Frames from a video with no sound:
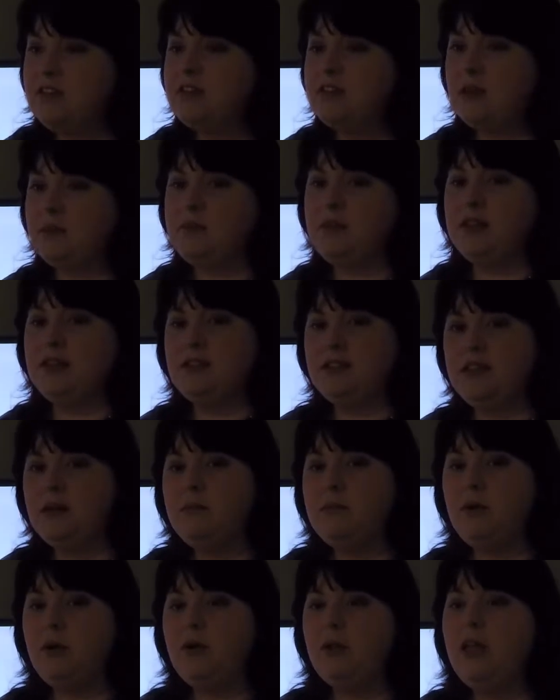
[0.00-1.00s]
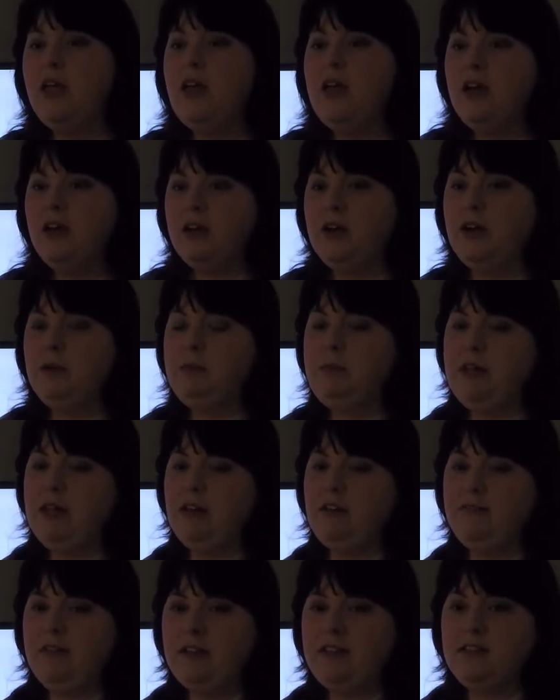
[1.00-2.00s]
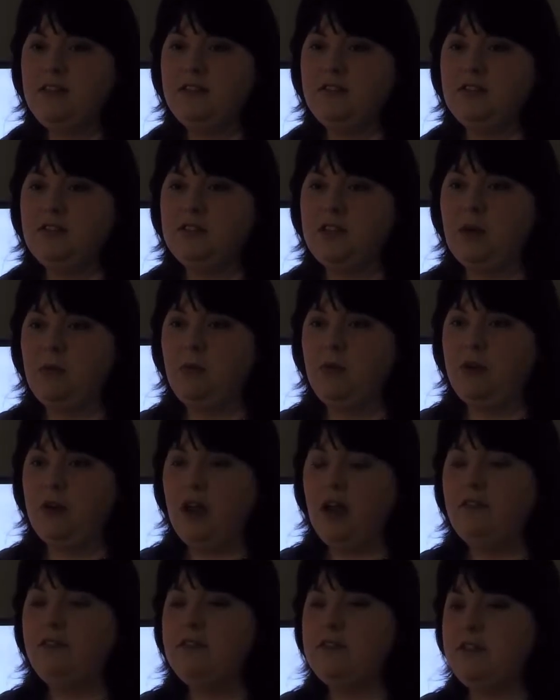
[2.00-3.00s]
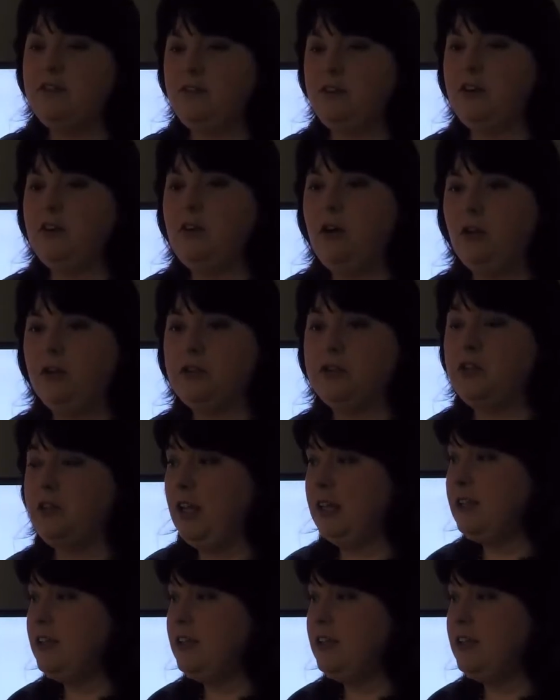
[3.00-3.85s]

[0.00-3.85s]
something simple could be offensive to someone of a different culture, like